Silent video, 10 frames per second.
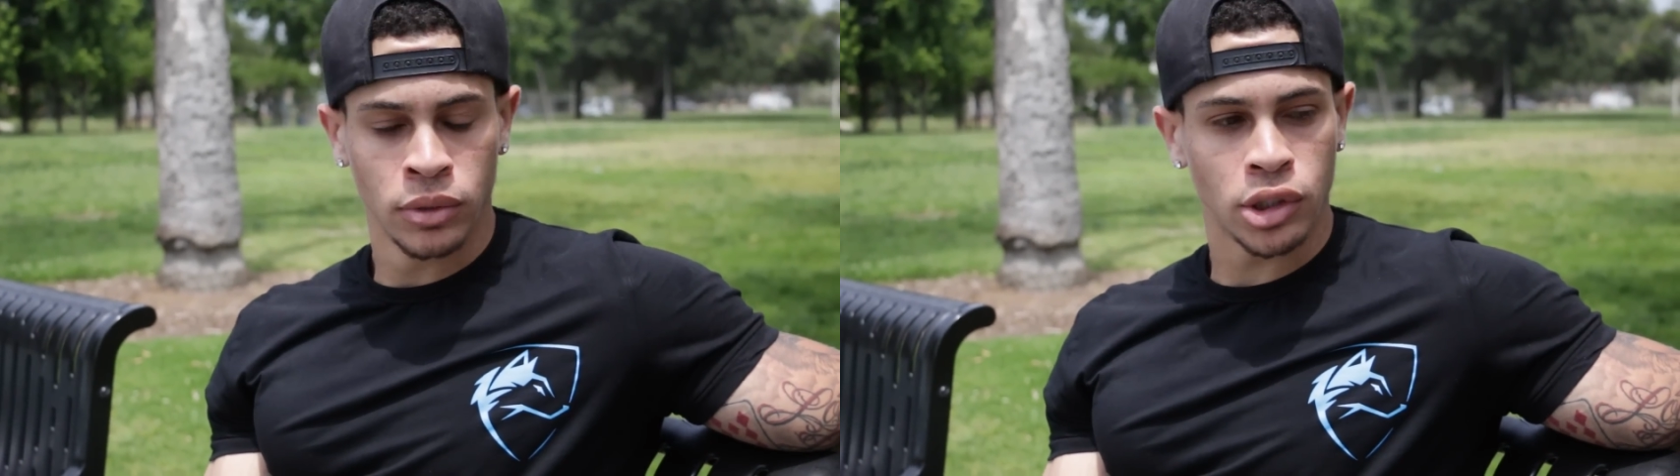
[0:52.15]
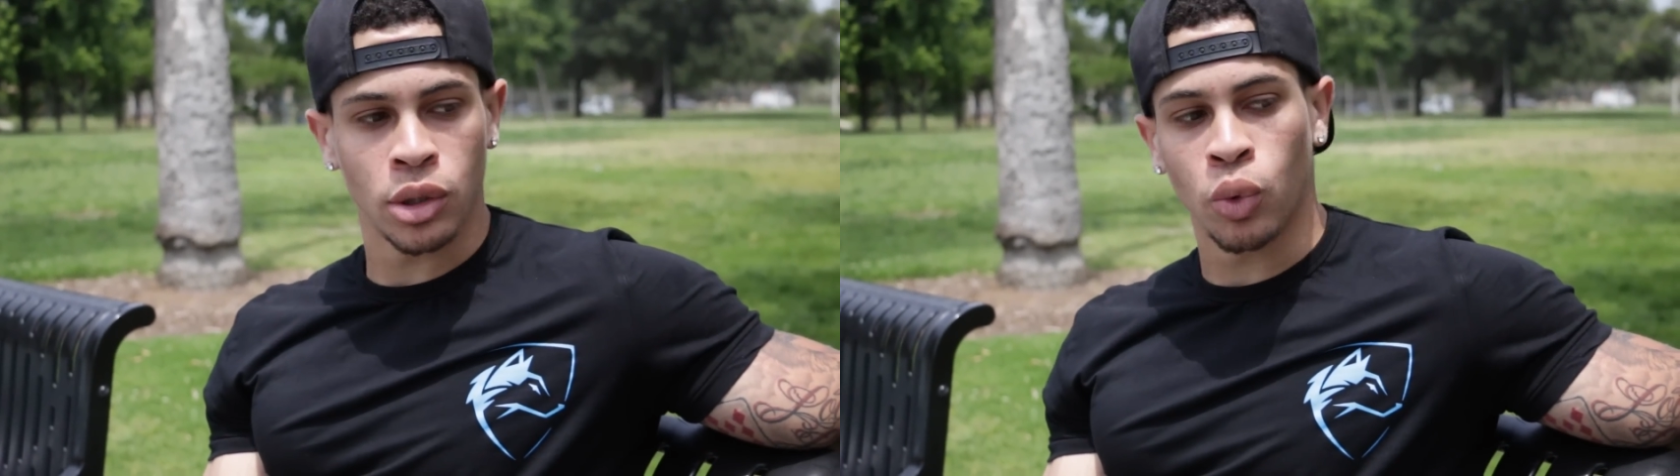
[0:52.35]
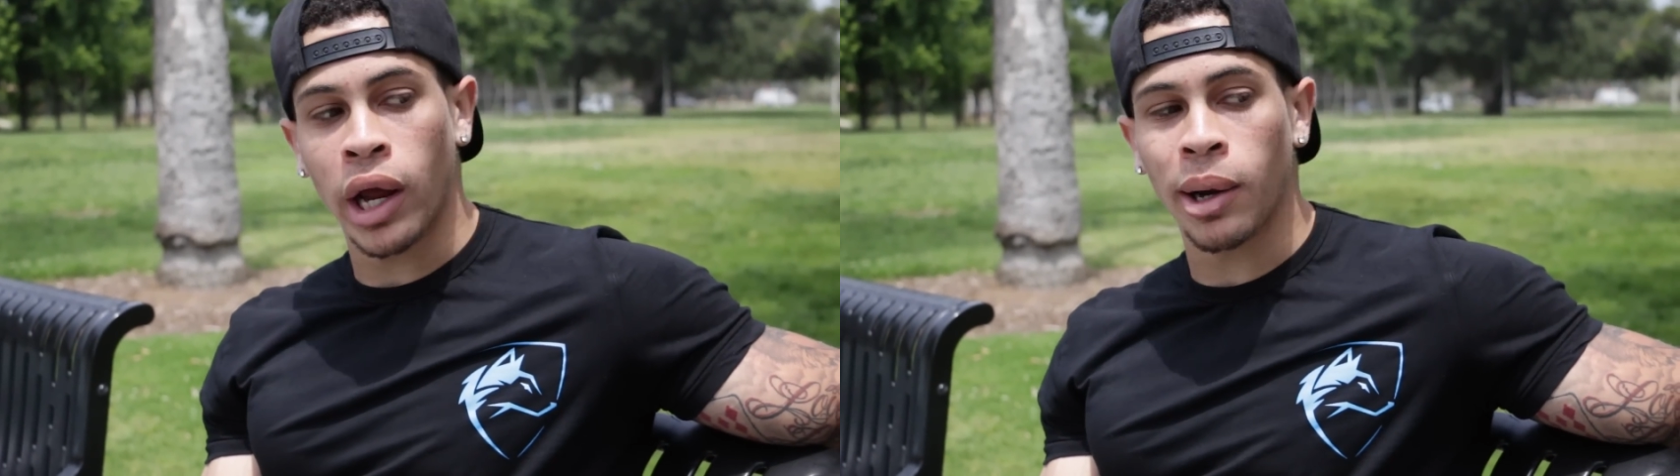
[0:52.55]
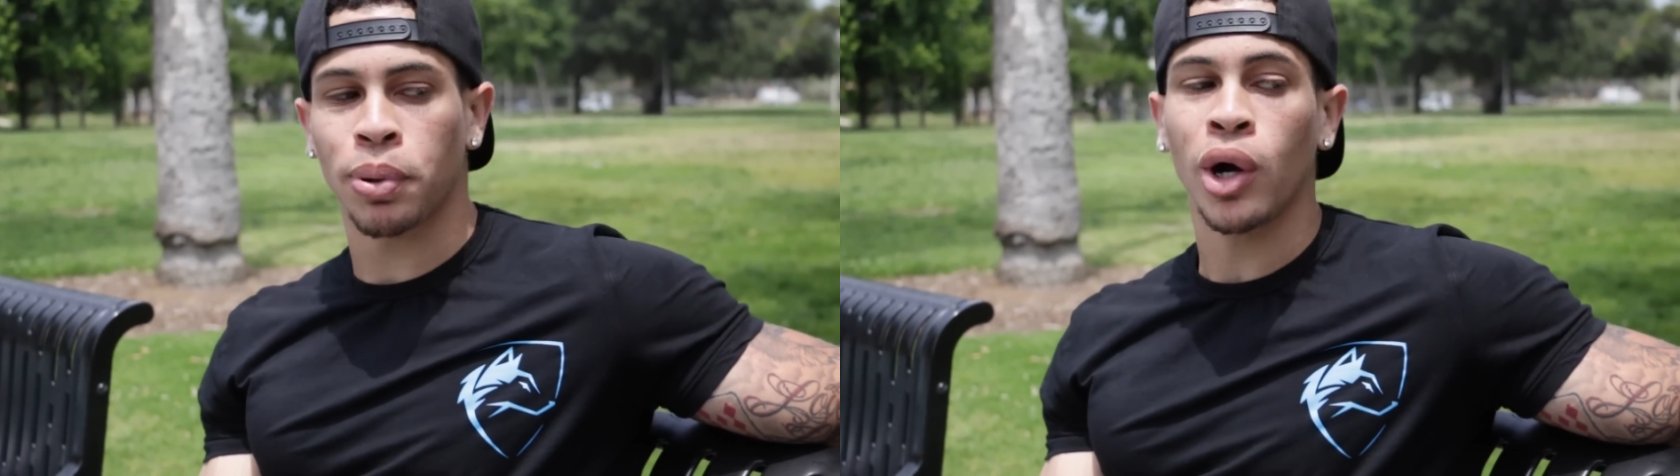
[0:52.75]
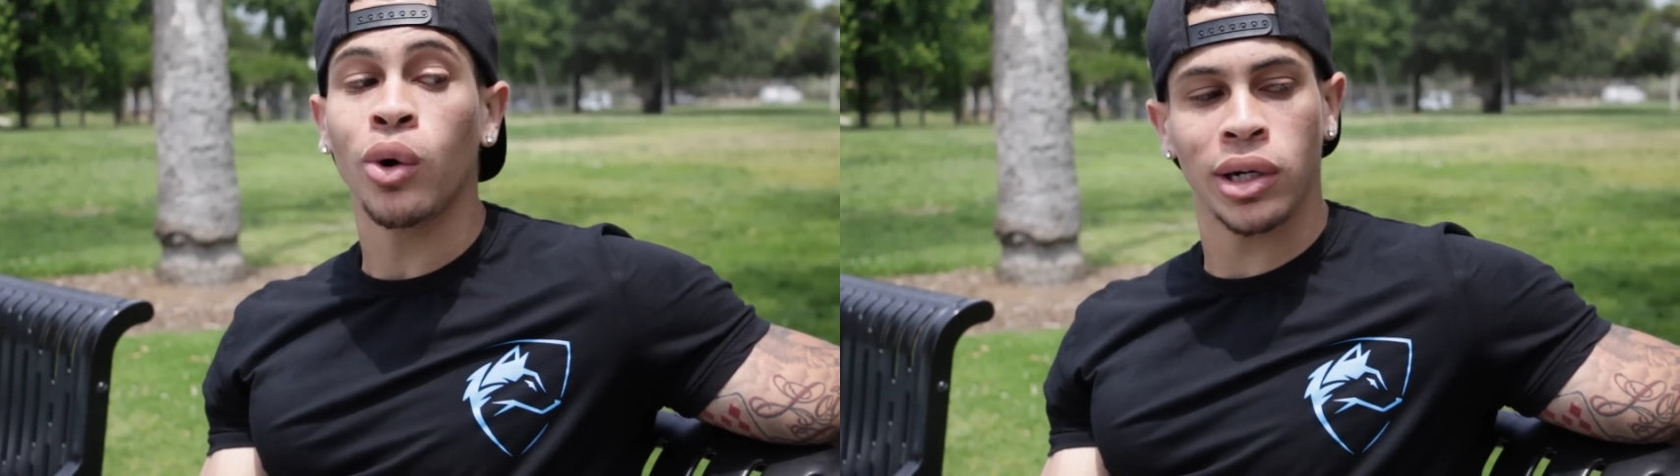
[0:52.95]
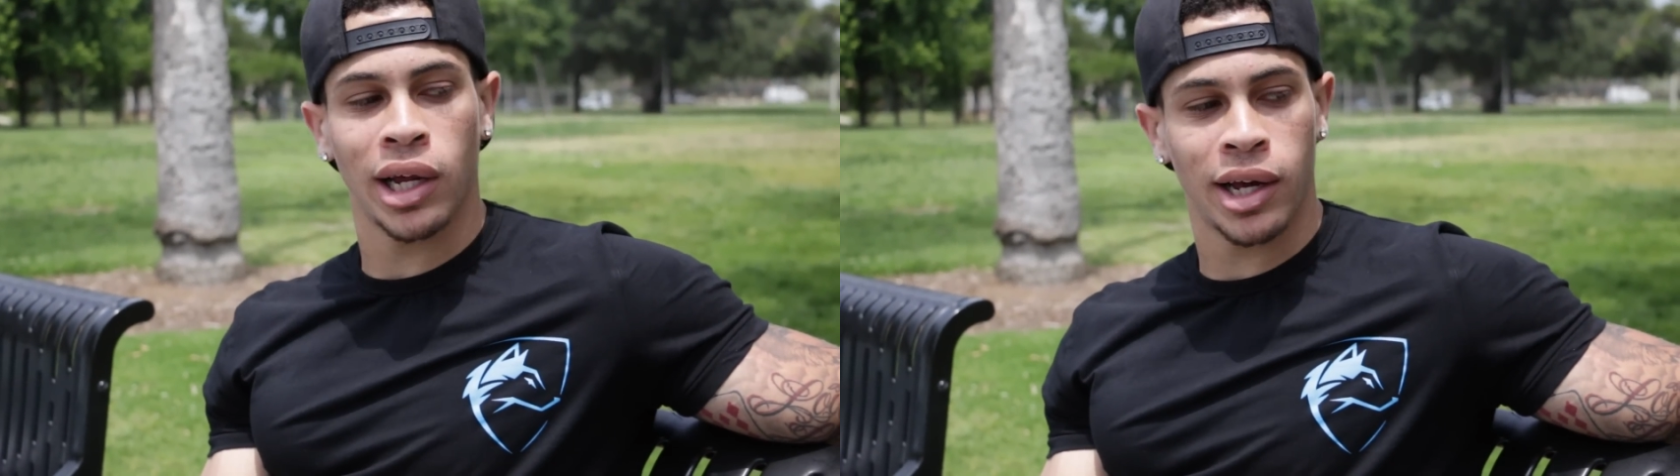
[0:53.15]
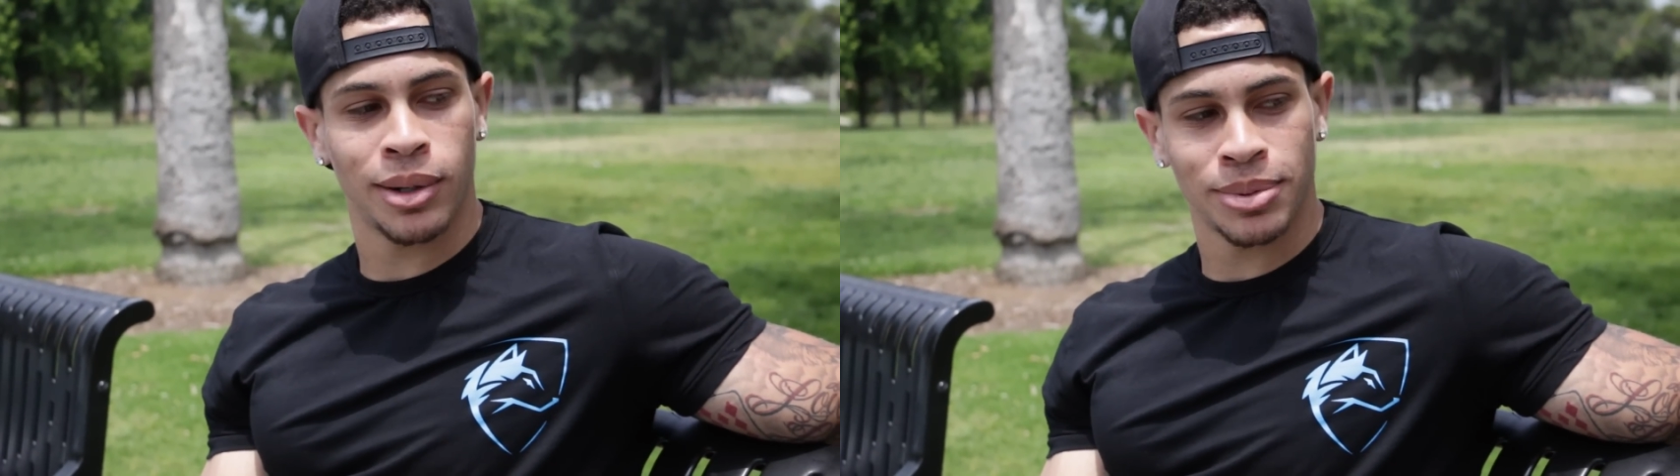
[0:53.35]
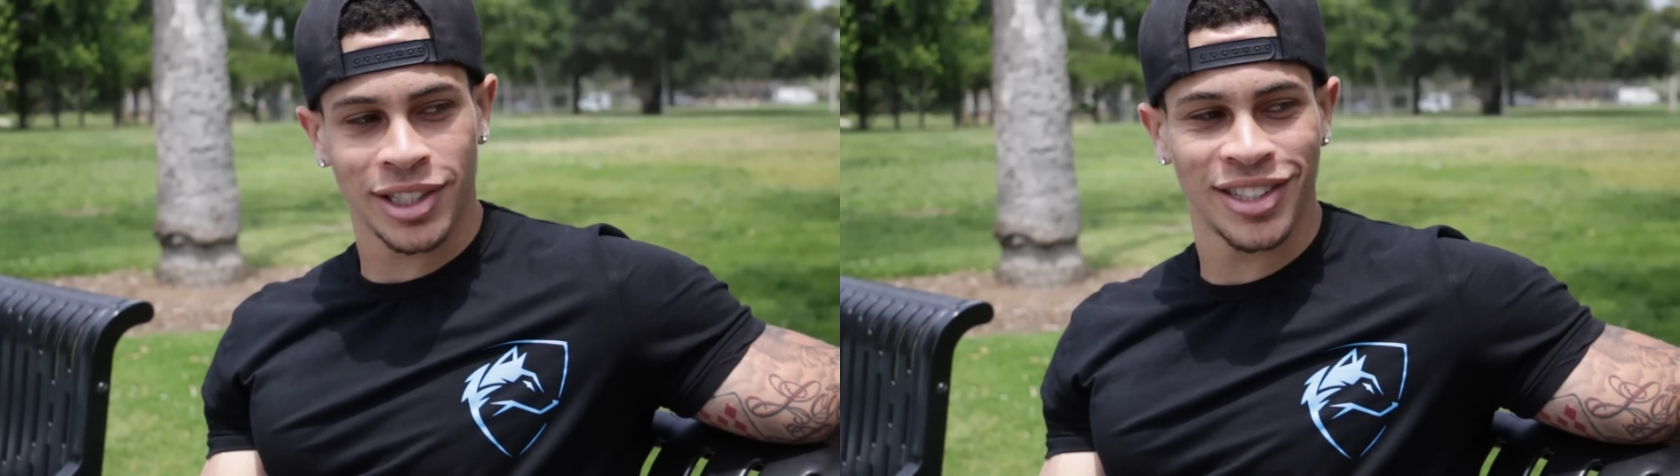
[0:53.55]
some red pro
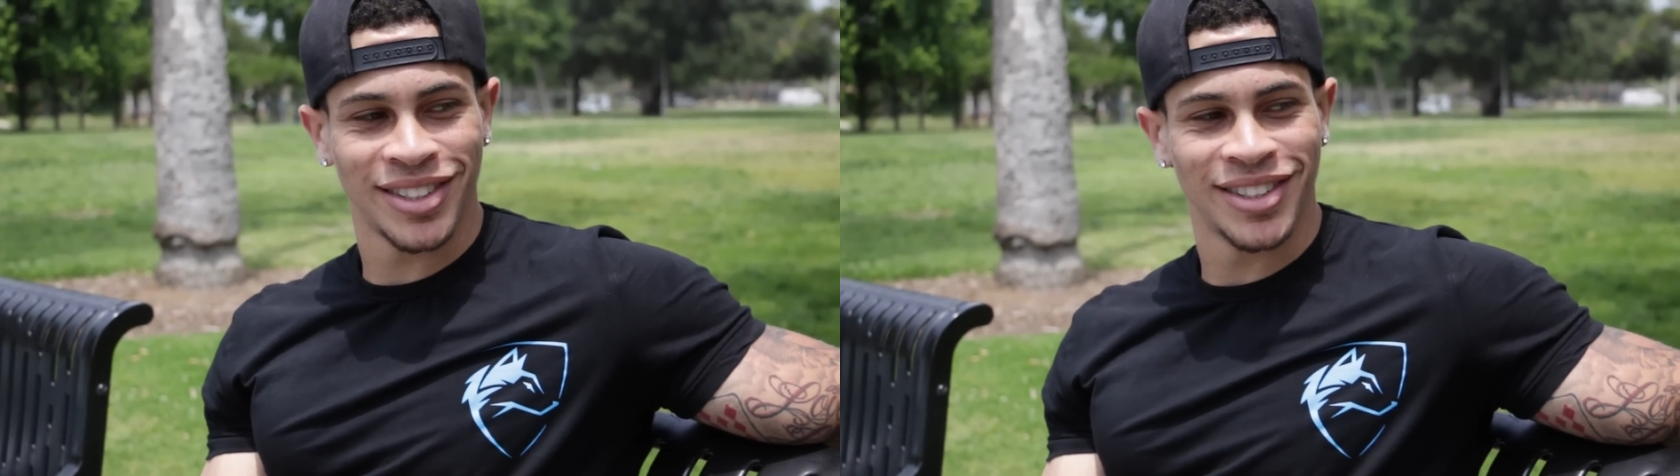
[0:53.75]
clubs.